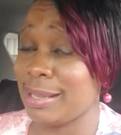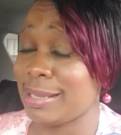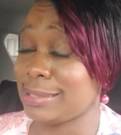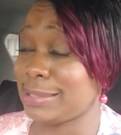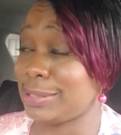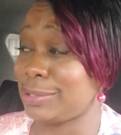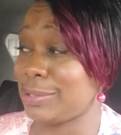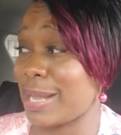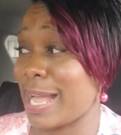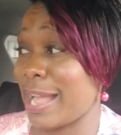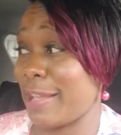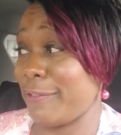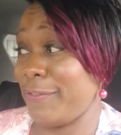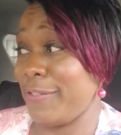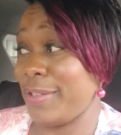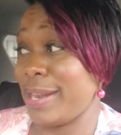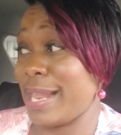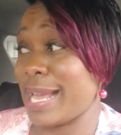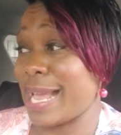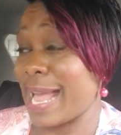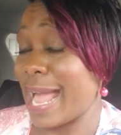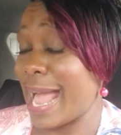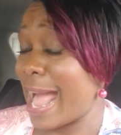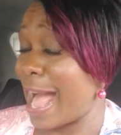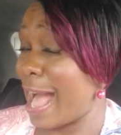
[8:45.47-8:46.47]
So I feel
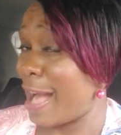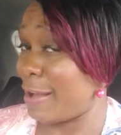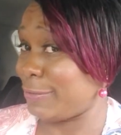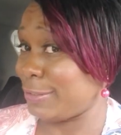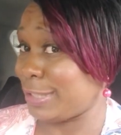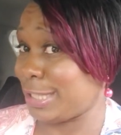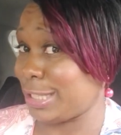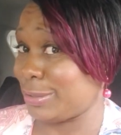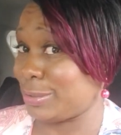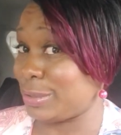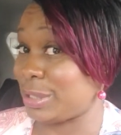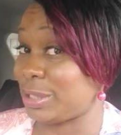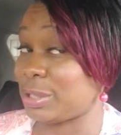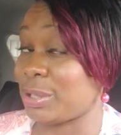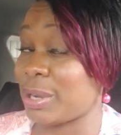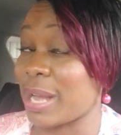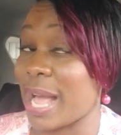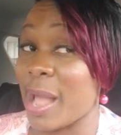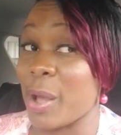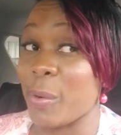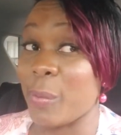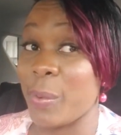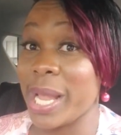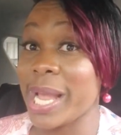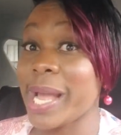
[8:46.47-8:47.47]
like I have to. So
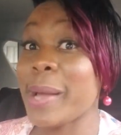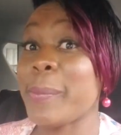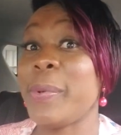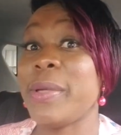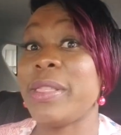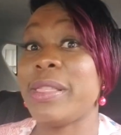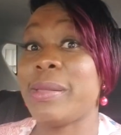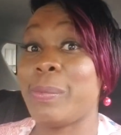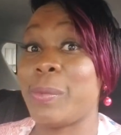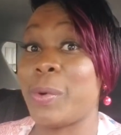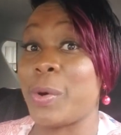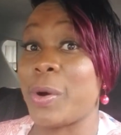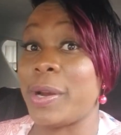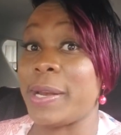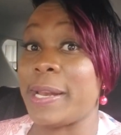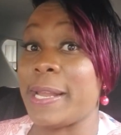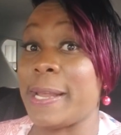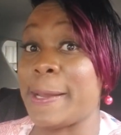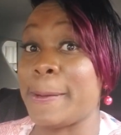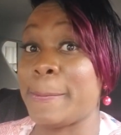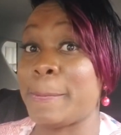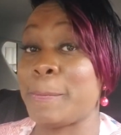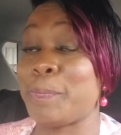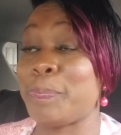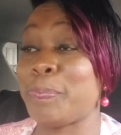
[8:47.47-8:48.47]
I wake up in the
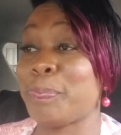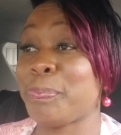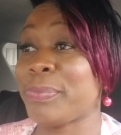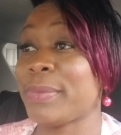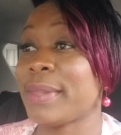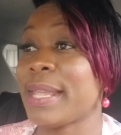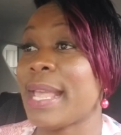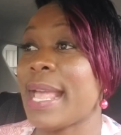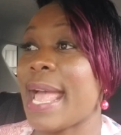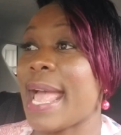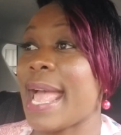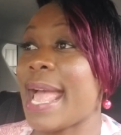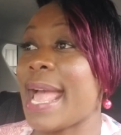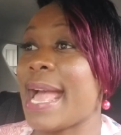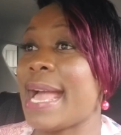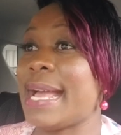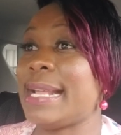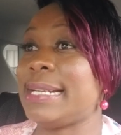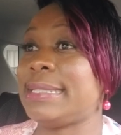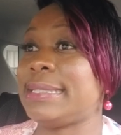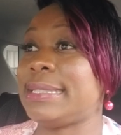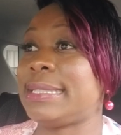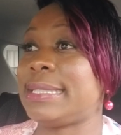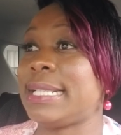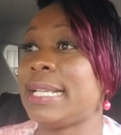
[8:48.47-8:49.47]
morning
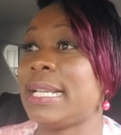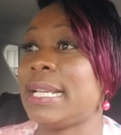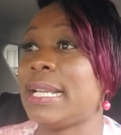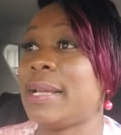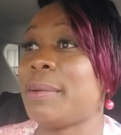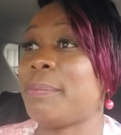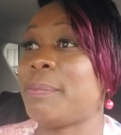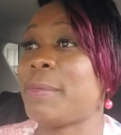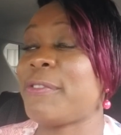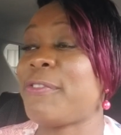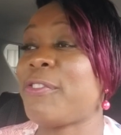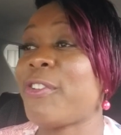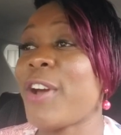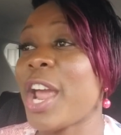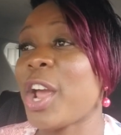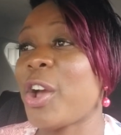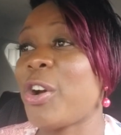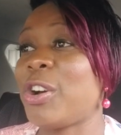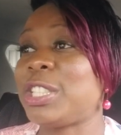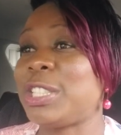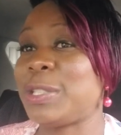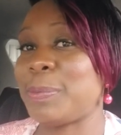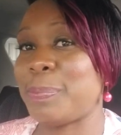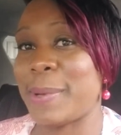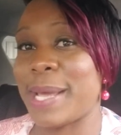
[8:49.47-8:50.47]
and before I
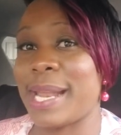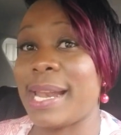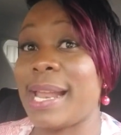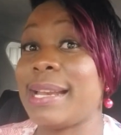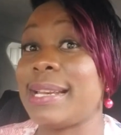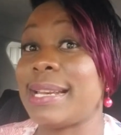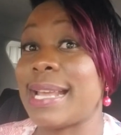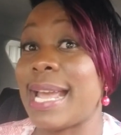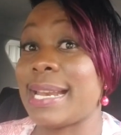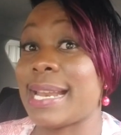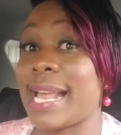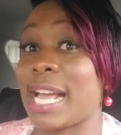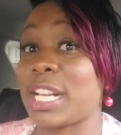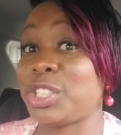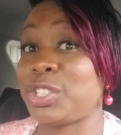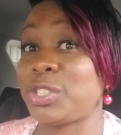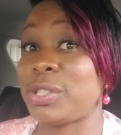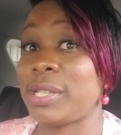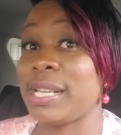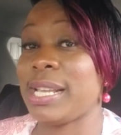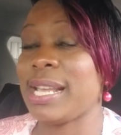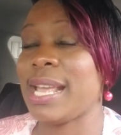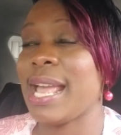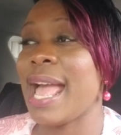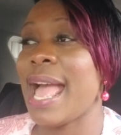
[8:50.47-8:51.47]
go to bed at night,
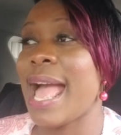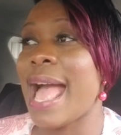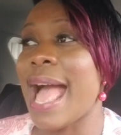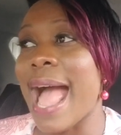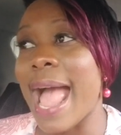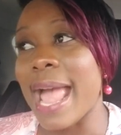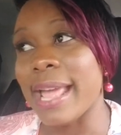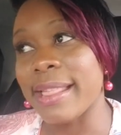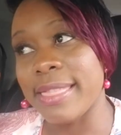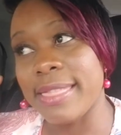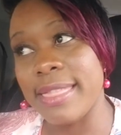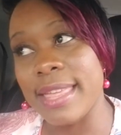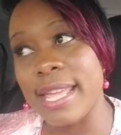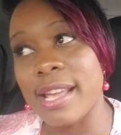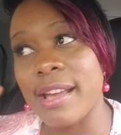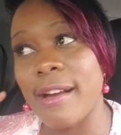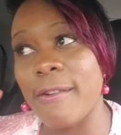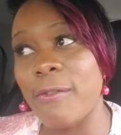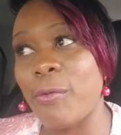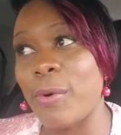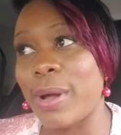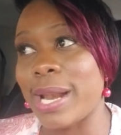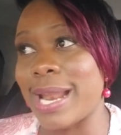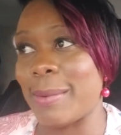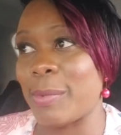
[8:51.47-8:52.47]
actually, I think
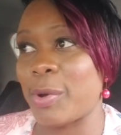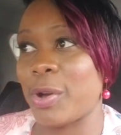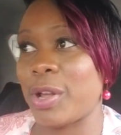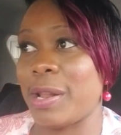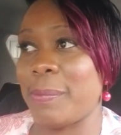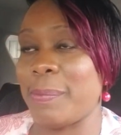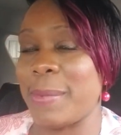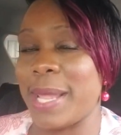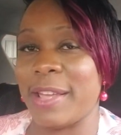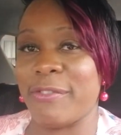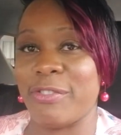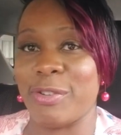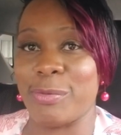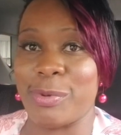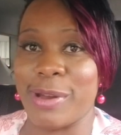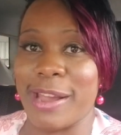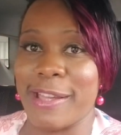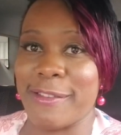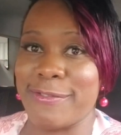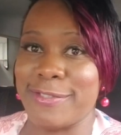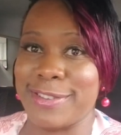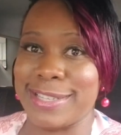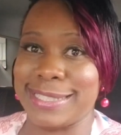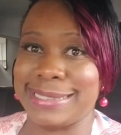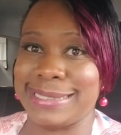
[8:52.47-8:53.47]
of what I'm going to make for
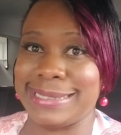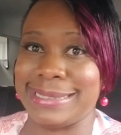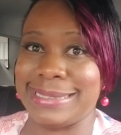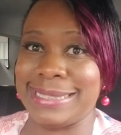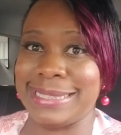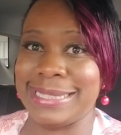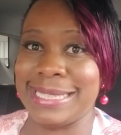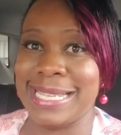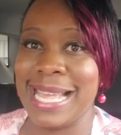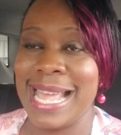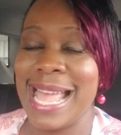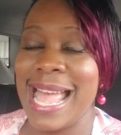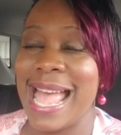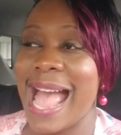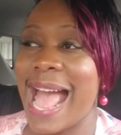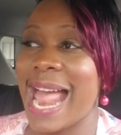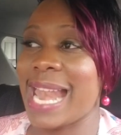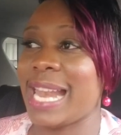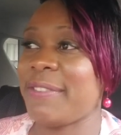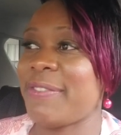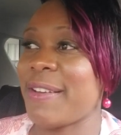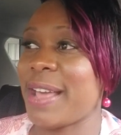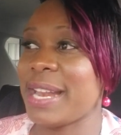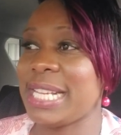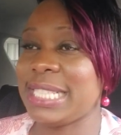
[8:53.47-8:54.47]
breakfast
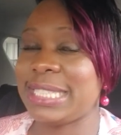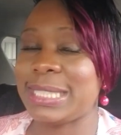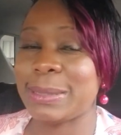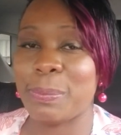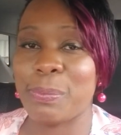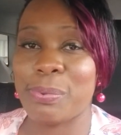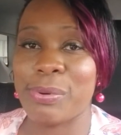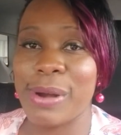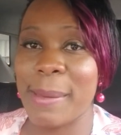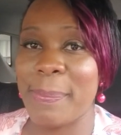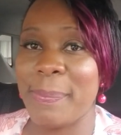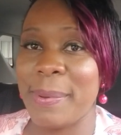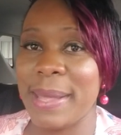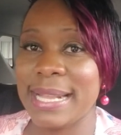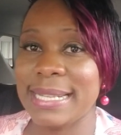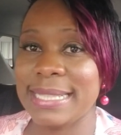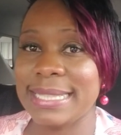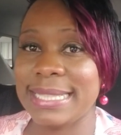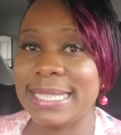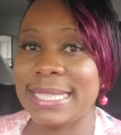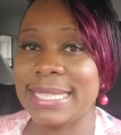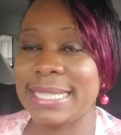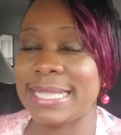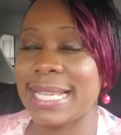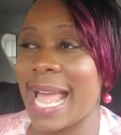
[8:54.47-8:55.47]
and if I need to prep it,
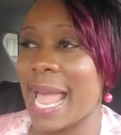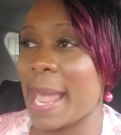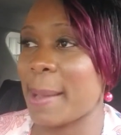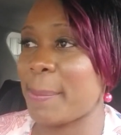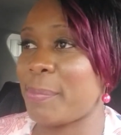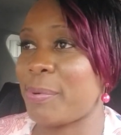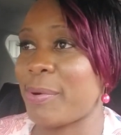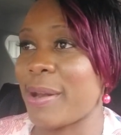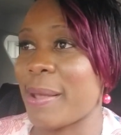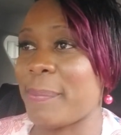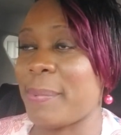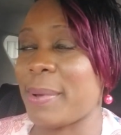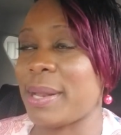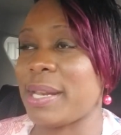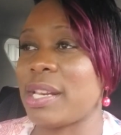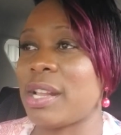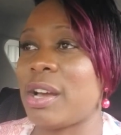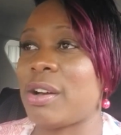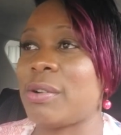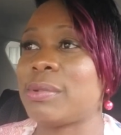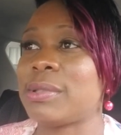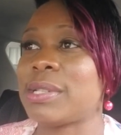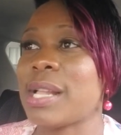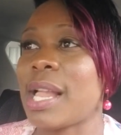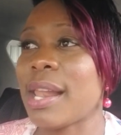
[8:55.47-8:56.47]
I prep it.
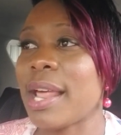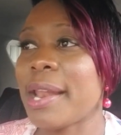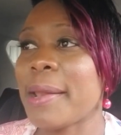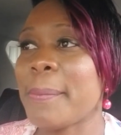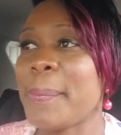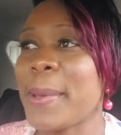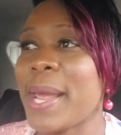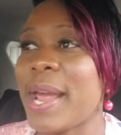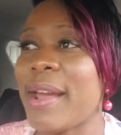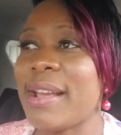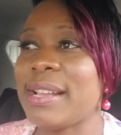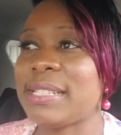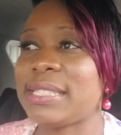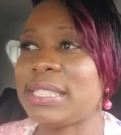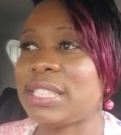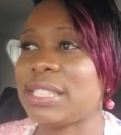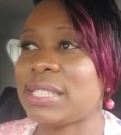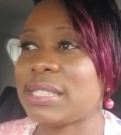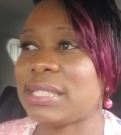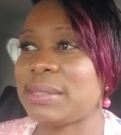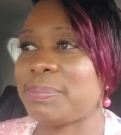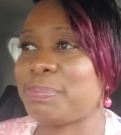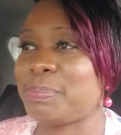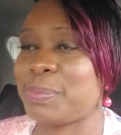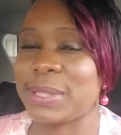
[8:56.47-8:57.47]
Now, a lot of parents
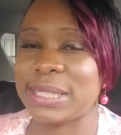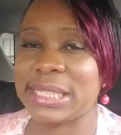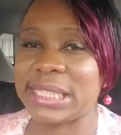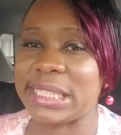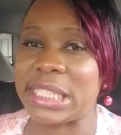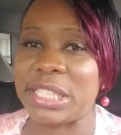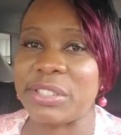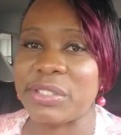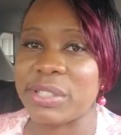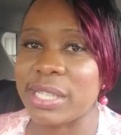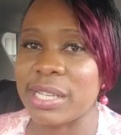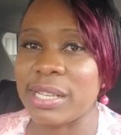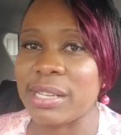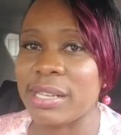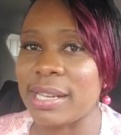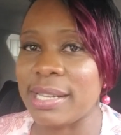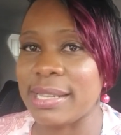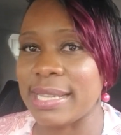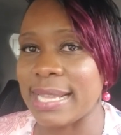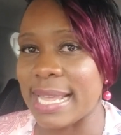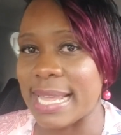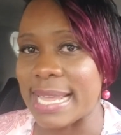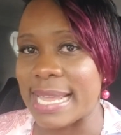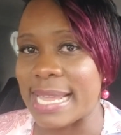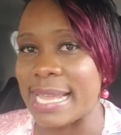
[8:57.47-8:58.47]
just put cereal
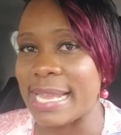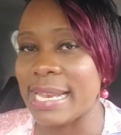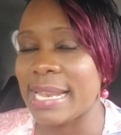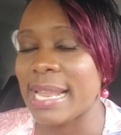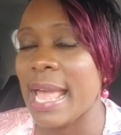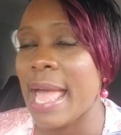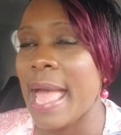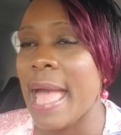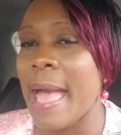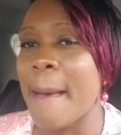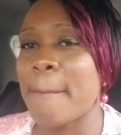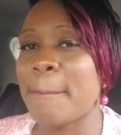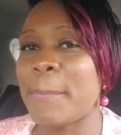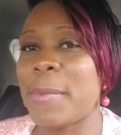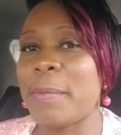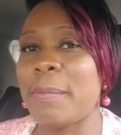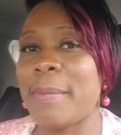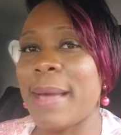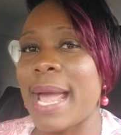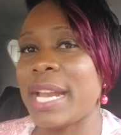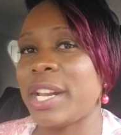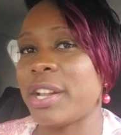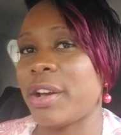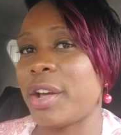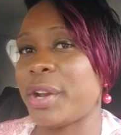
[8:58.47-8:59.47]
and they eat, but
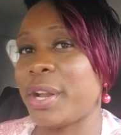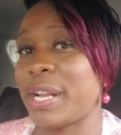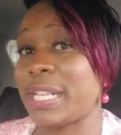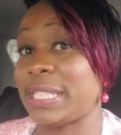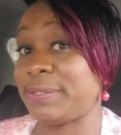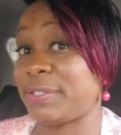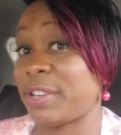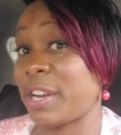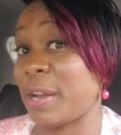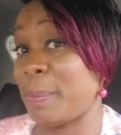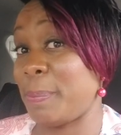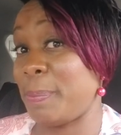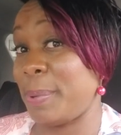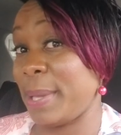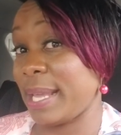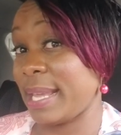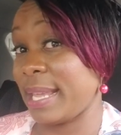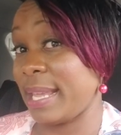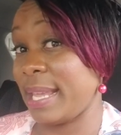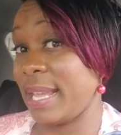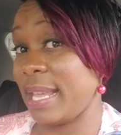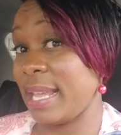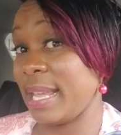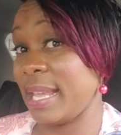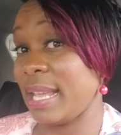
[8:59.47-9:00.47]
my daughter is very
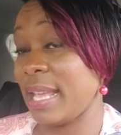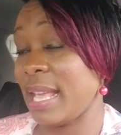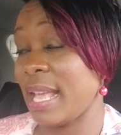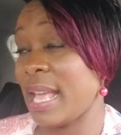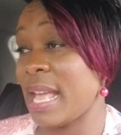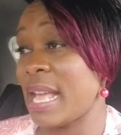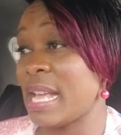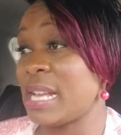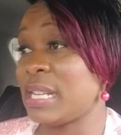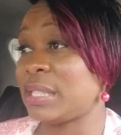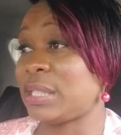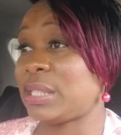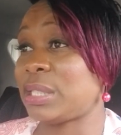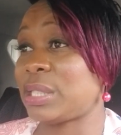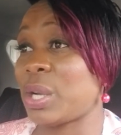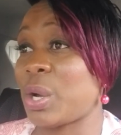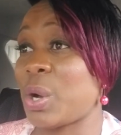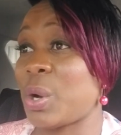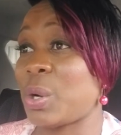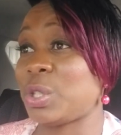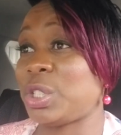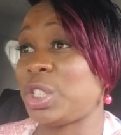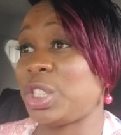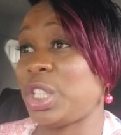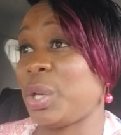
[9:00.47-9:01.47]
picky.
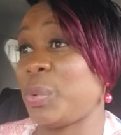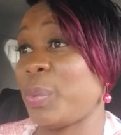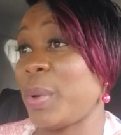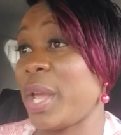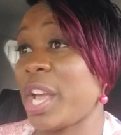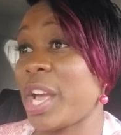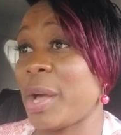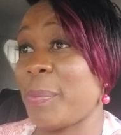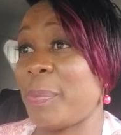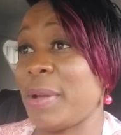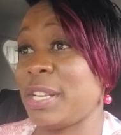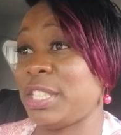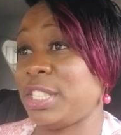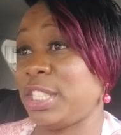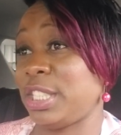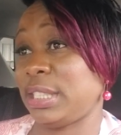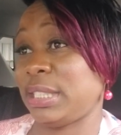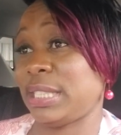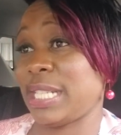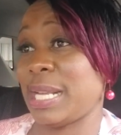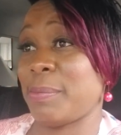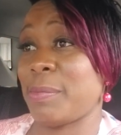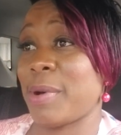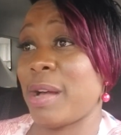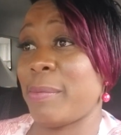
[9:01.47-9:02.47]
So she'll wake up and she'll
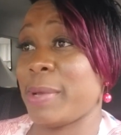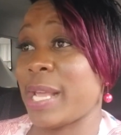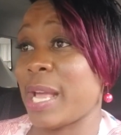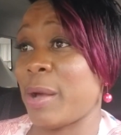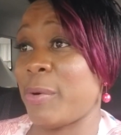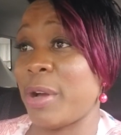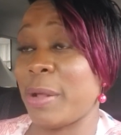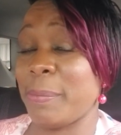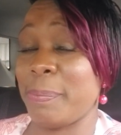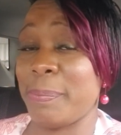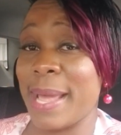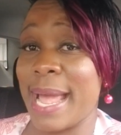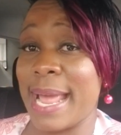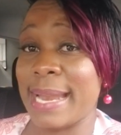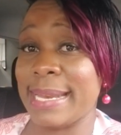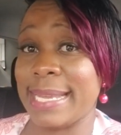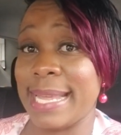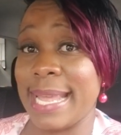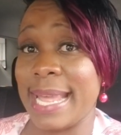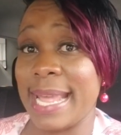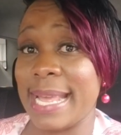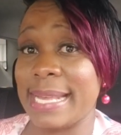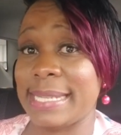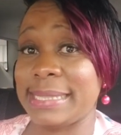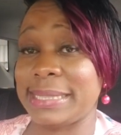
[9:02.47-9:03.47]
say, Mommy, I want
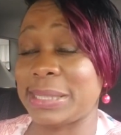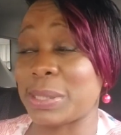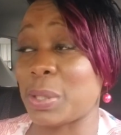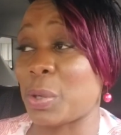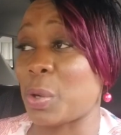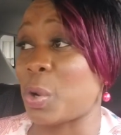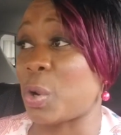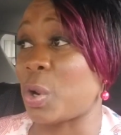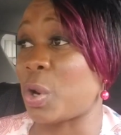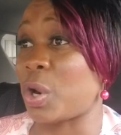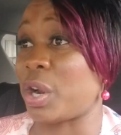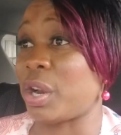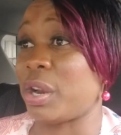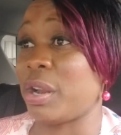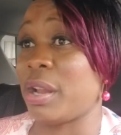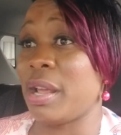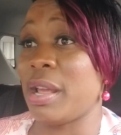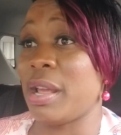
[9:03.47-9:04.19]
pancakes or